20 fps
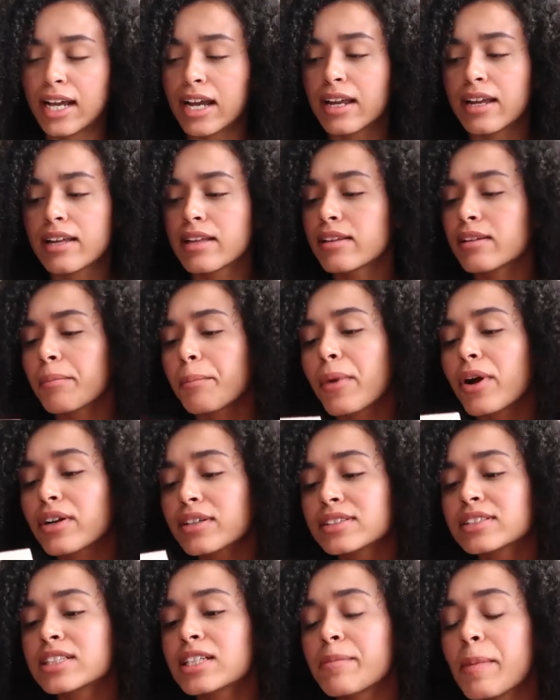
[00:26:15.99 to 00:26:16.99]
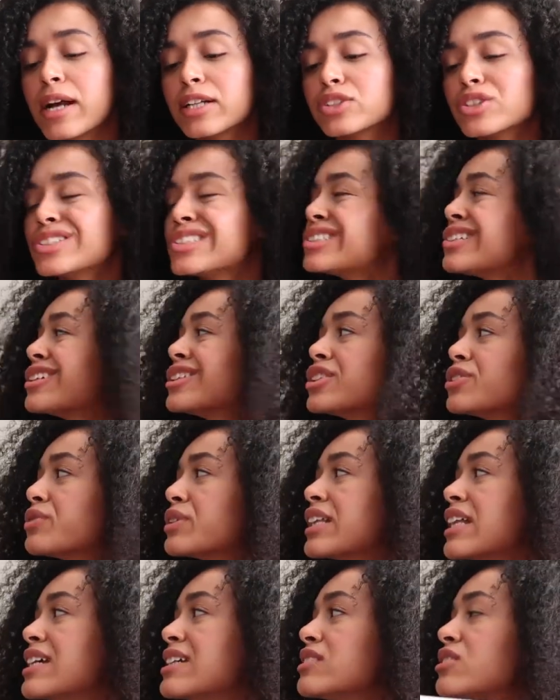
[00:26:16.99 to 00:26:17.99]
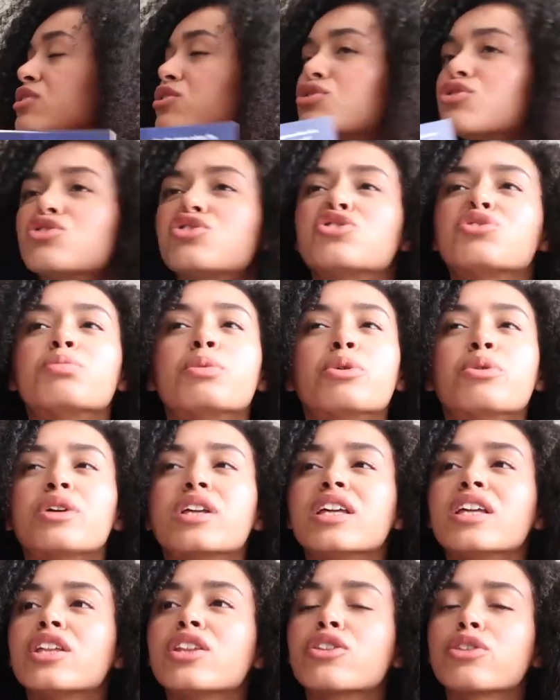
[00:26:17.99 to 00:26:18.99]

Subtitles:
I personally am actually starting to realize spooky,